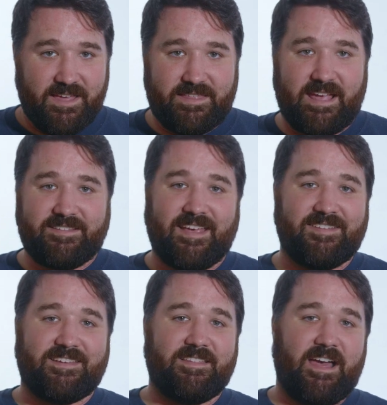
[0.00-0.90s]
They
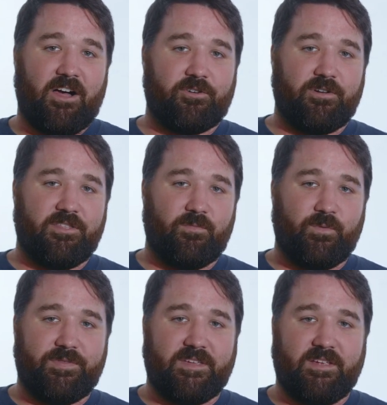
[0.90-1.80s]
tested the algorithm
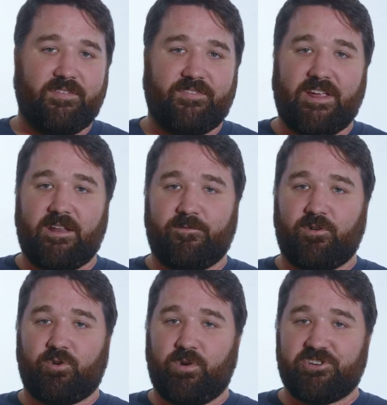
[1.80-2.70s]
with the
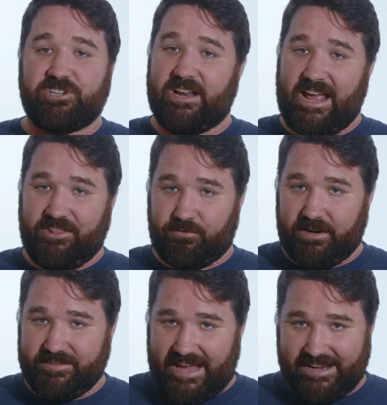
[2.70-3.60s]
Stanford question
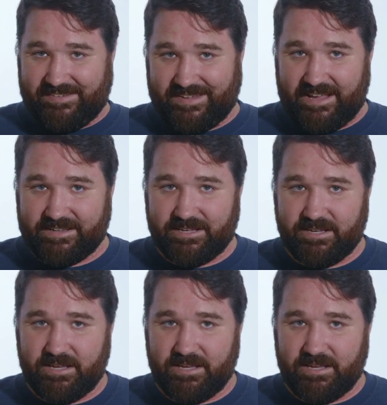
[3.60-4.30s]
answering dataset.